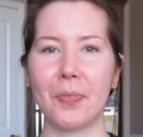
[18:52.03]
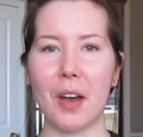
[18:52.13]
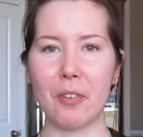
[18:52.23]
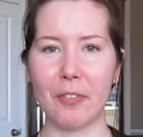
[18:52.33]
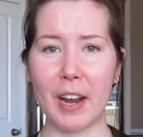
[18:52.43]

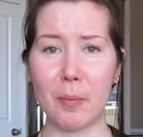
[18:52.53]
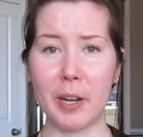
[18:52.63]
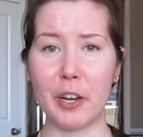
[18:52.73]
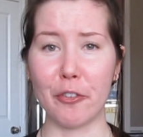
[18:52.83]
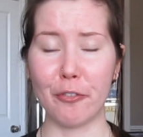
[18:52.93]
of a
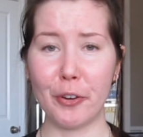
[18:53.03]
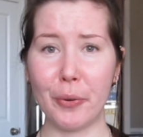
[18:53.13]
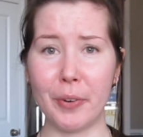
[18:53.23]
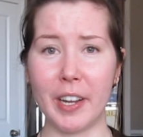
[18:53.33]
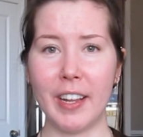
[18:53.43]
vitamin in your
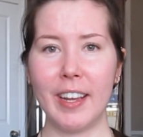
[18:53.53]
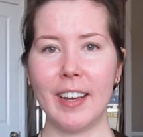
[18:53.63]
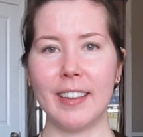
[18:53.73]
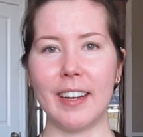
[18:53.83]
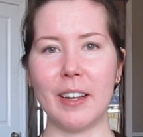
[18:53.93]
food
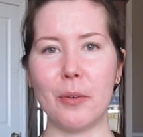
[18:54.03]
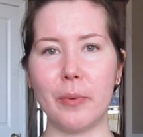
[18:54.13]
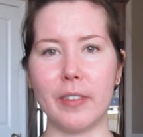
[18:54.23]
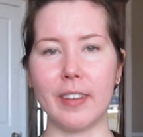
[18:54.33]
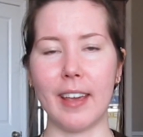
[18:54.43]
that it
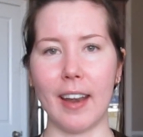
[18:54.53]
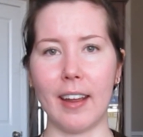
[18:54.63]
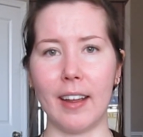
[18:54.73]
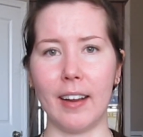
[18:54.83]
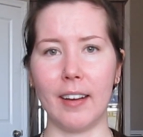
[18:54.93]
was
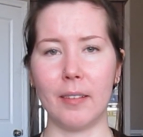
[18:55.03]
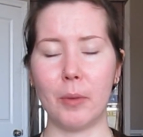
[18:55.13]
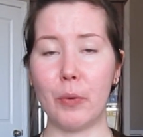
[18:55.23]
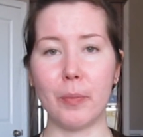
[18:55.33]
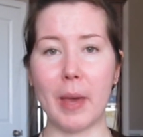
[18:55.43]

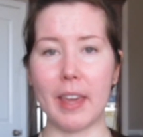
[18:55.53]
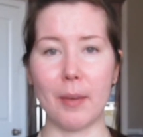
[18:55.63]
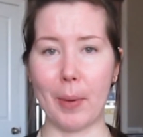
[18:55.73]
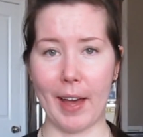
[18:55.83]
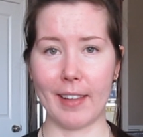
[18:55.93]

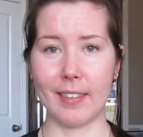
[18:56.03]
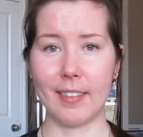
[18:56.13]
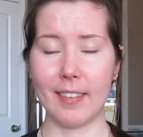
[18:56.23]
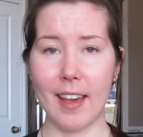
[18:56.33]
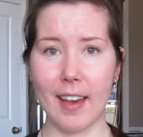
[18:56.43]
making pets
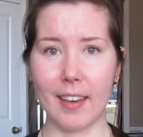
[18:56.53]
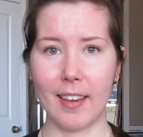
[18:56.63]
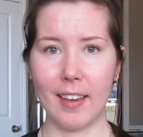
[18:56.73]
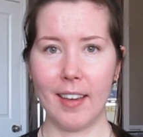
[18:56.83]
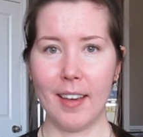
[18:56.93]
sick,
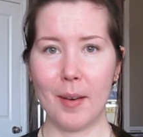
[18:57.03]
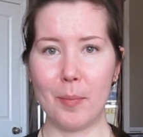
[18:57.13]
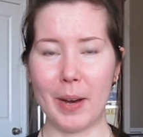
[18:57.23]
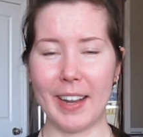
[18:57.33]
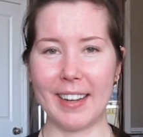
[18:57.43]

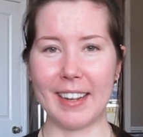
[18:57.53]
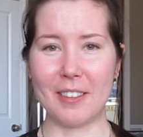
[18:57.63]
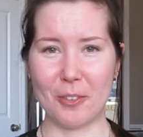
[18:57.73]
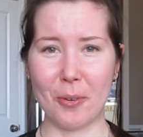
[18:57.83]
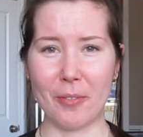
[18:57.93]
but
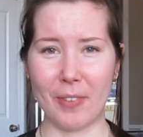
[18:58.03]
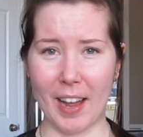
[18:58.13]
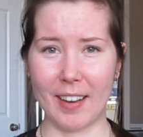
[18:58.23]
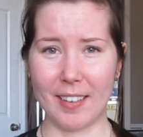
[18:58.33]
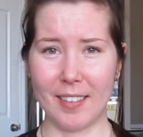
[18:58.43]
it's your
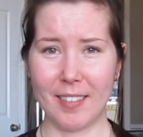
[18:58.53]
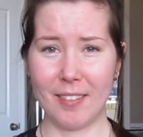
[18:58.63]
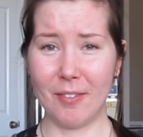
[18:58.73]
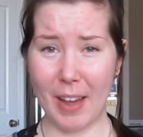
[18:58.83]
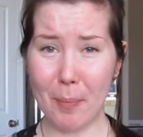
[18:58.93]
vet
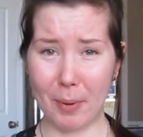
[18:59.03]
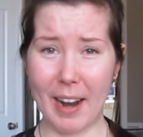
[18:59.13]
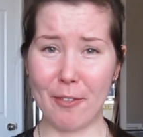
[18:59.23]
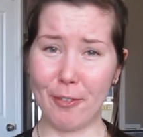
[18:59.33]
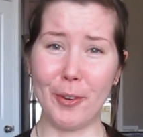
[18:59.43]

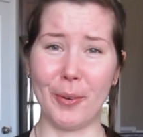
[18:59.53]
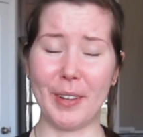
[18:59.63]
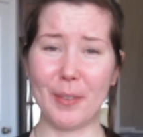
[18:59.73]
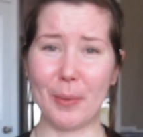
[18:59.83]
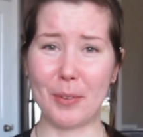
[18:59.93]
brand food.
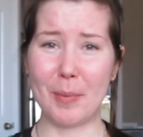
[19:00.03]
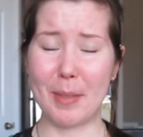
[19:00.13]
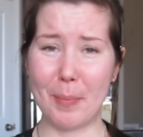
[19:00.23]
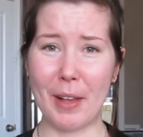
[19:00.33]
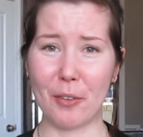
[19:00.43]
It's supposed to be
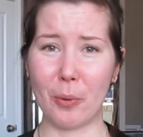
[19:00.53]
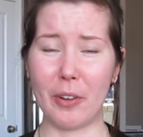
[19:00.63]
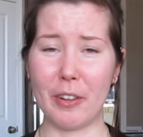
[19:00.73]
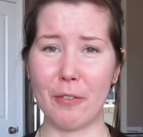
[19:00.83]
the best quality